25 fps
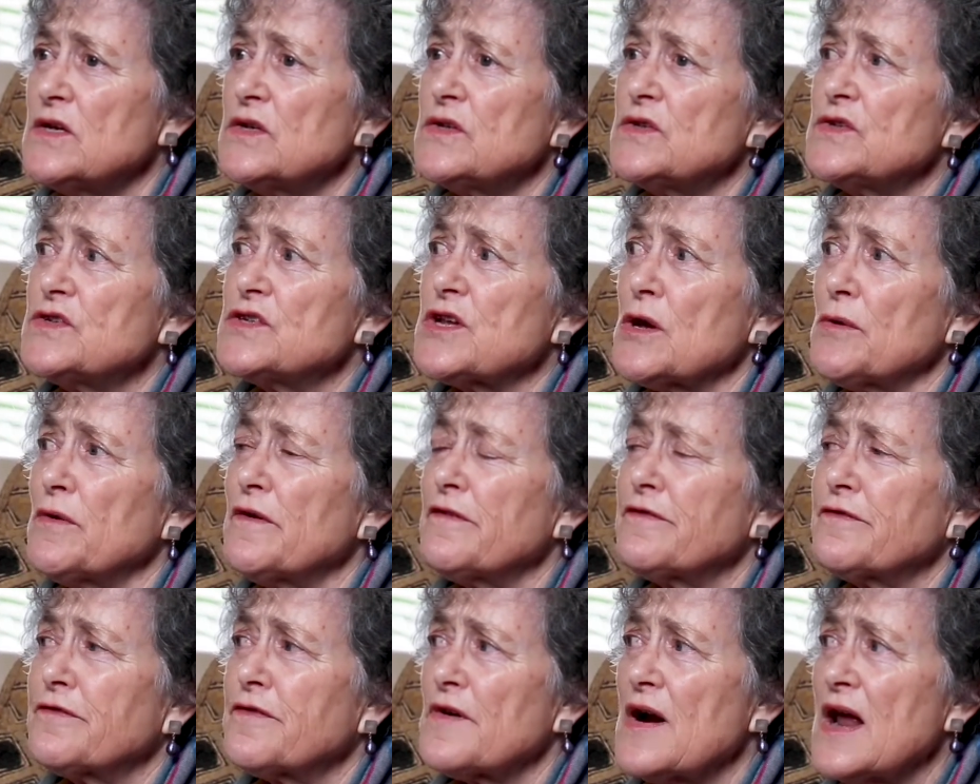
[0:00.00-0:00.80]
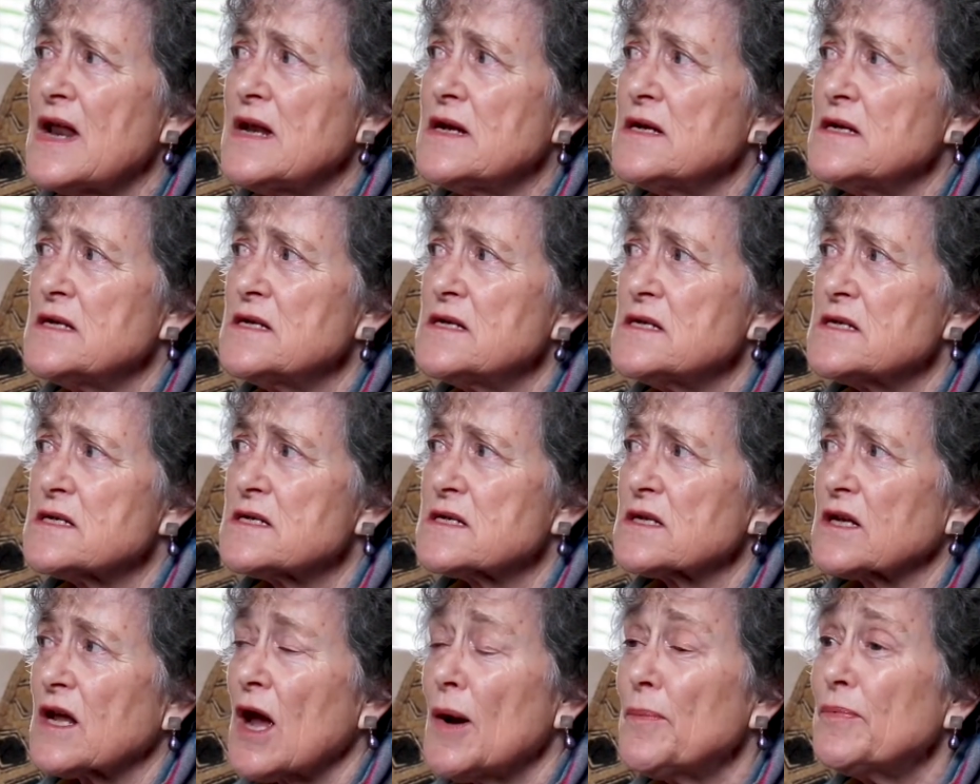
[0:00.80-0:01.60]
So
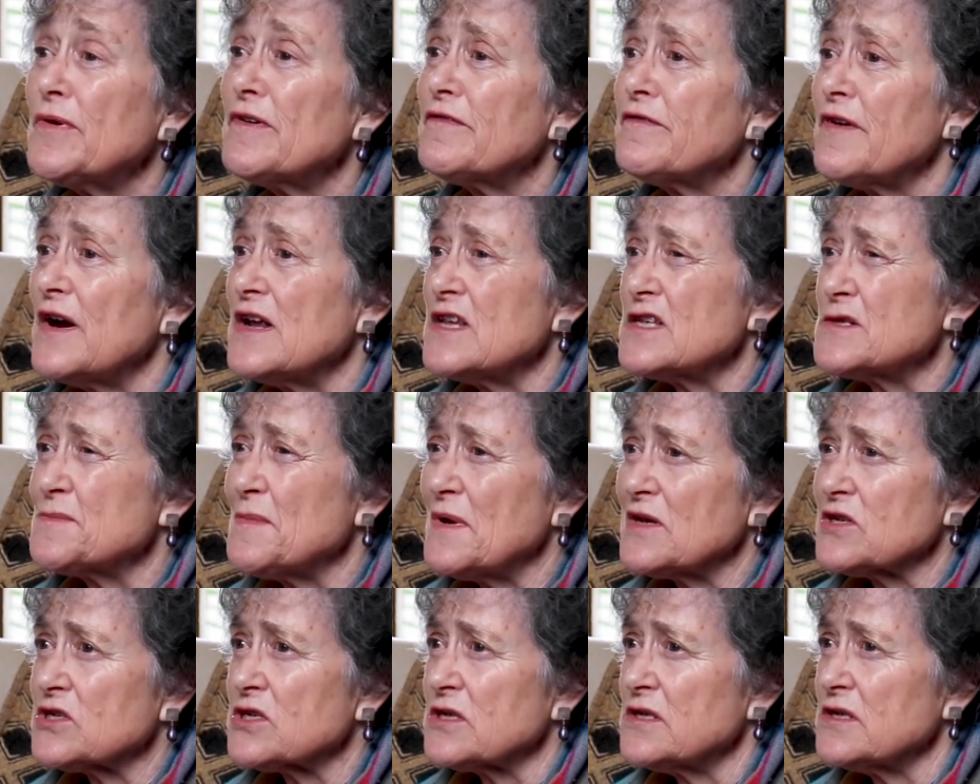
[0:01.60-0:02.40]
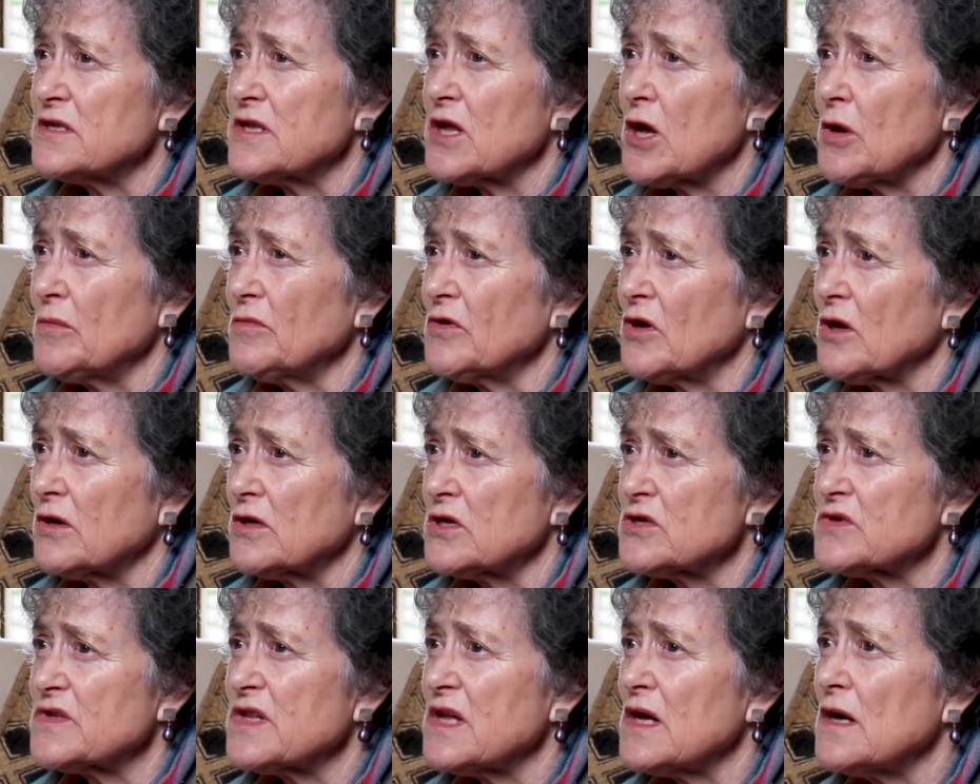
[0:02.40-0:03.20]
a couple of friends mentioned the Open
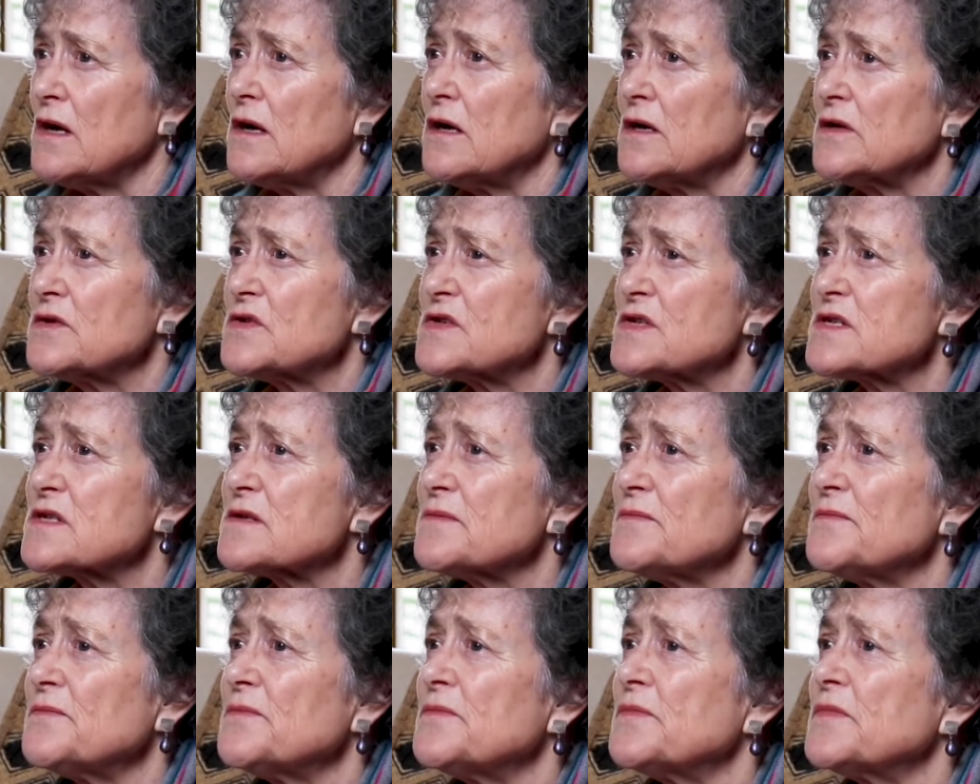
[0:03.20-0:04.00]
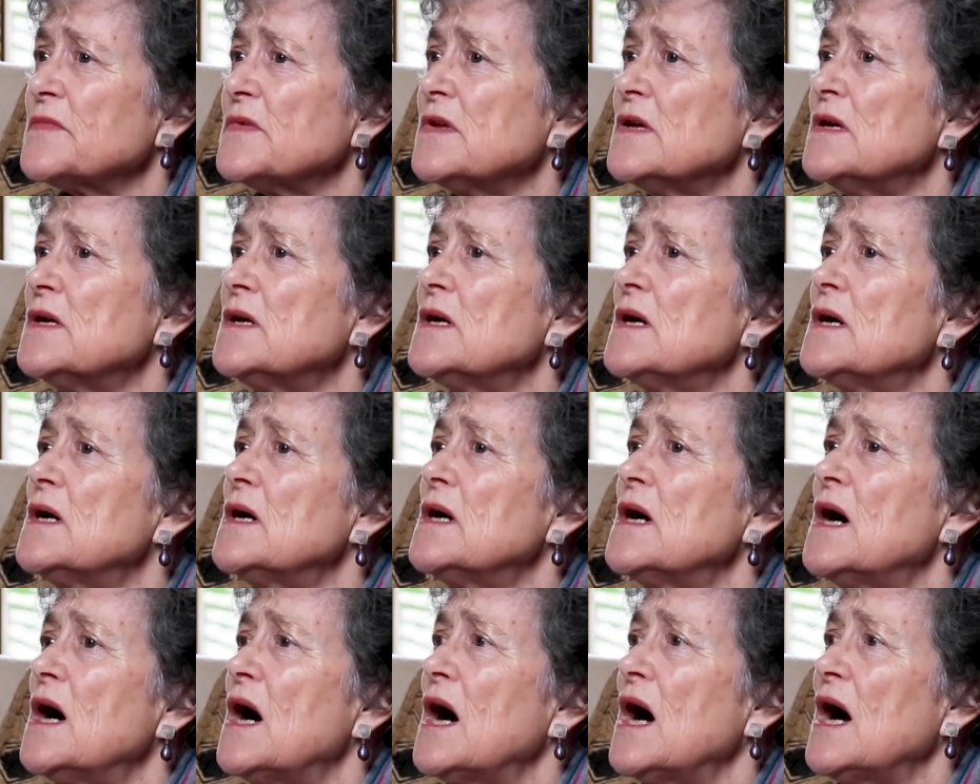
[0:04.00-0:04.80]
College of the Arts,
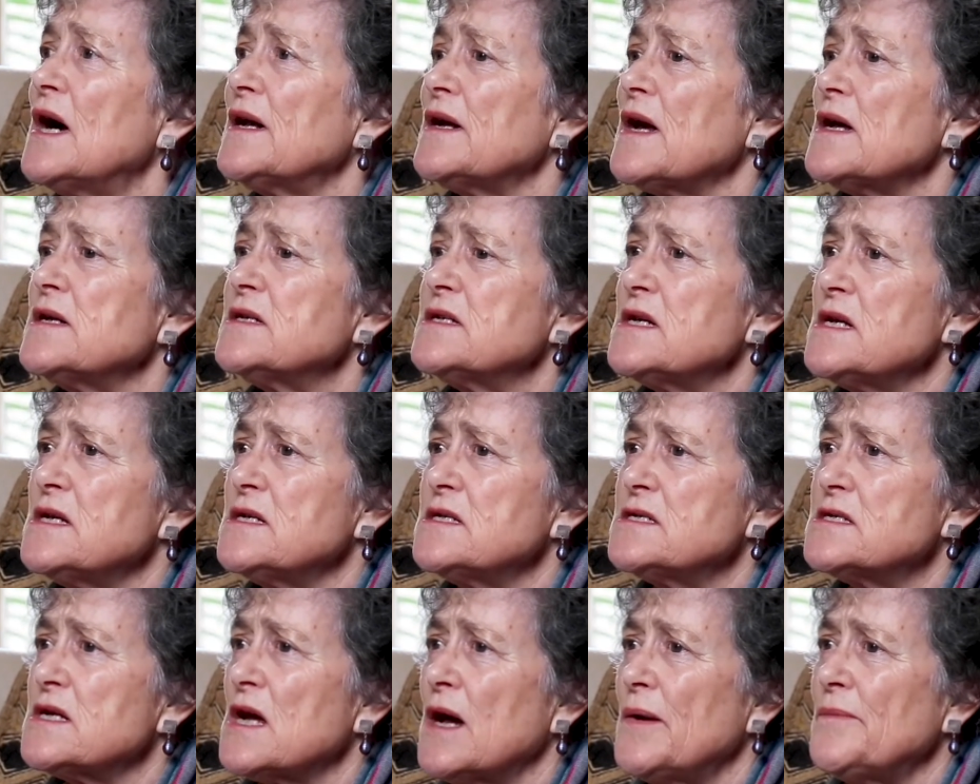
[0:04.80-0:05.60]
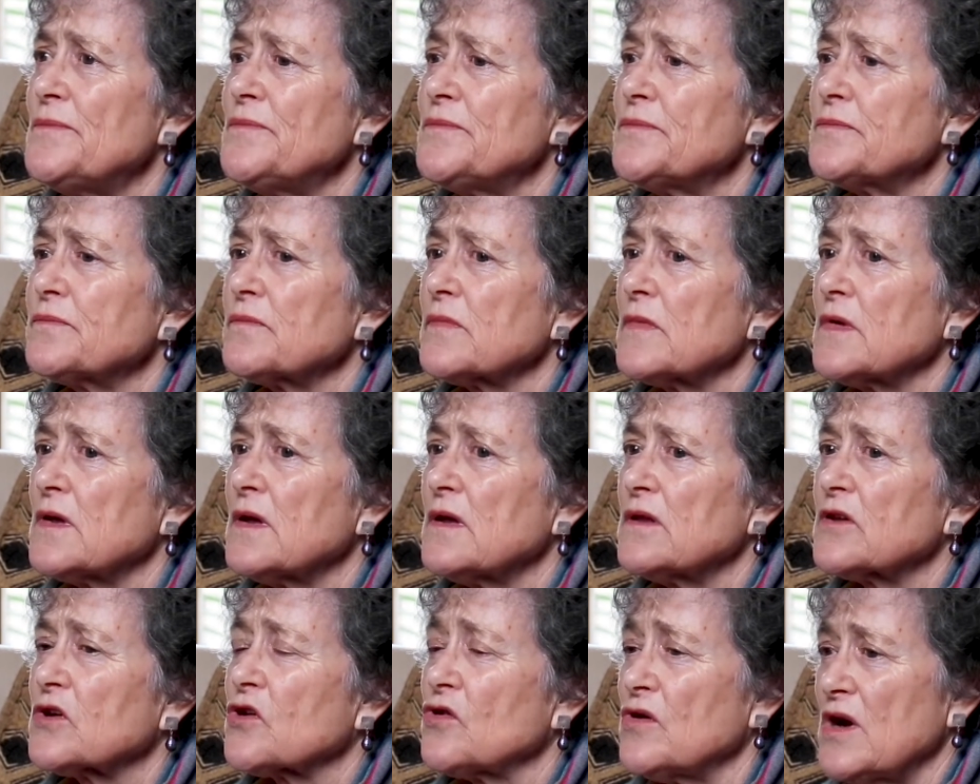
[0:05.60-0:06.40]
and I did a
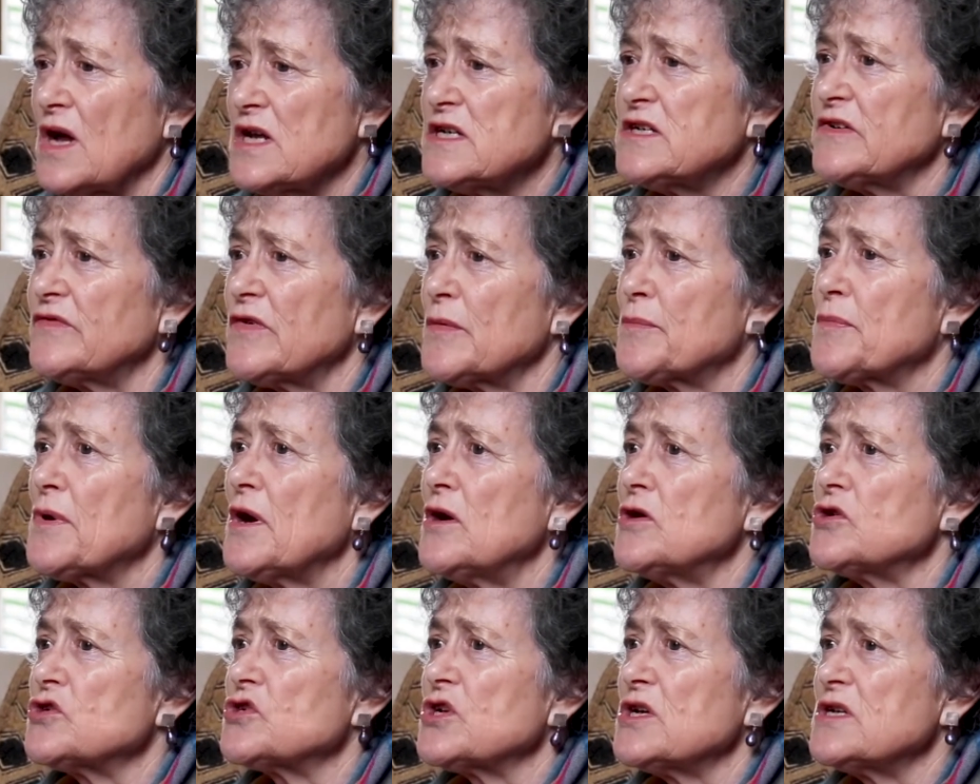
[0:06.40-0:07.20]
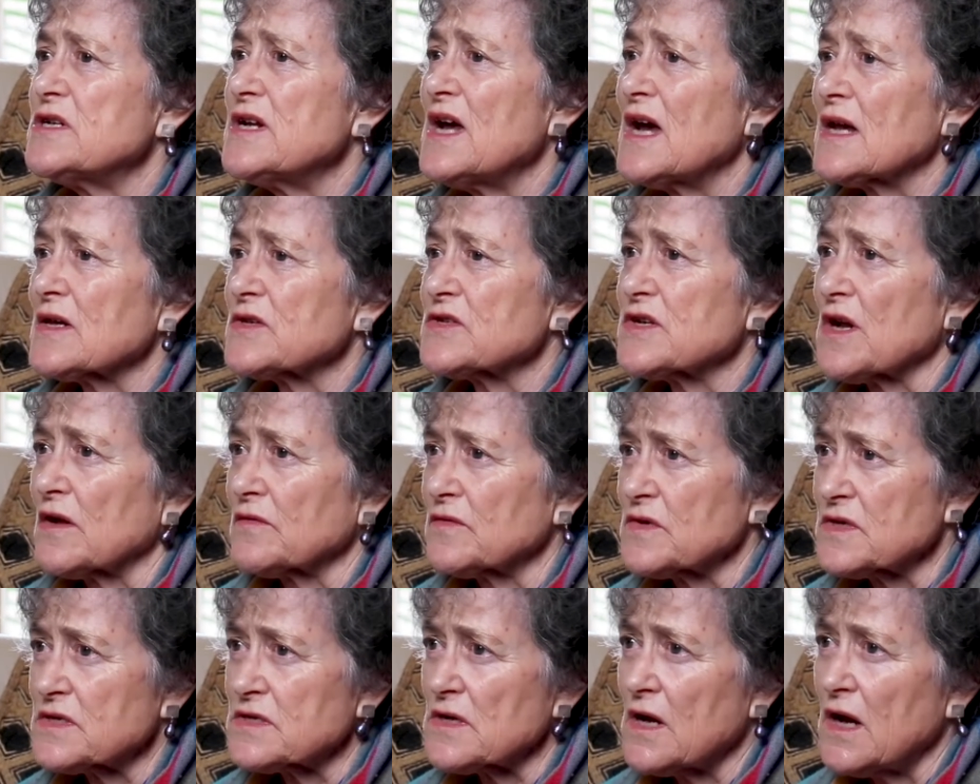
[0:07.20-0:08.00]
creative approach to textile
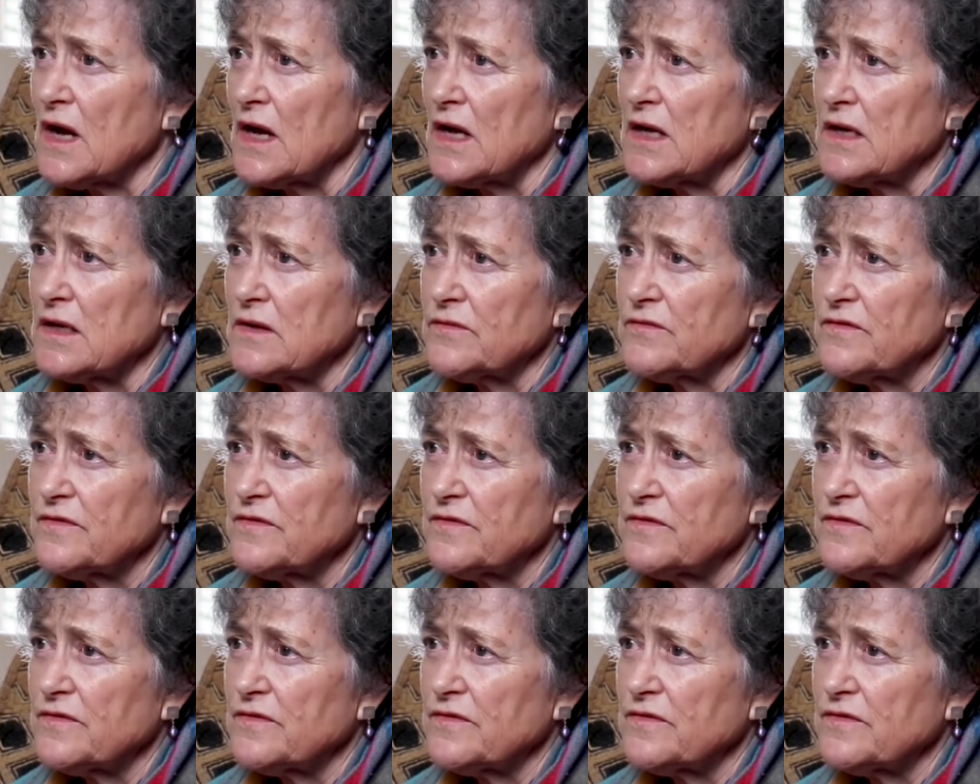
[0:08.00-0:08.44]
design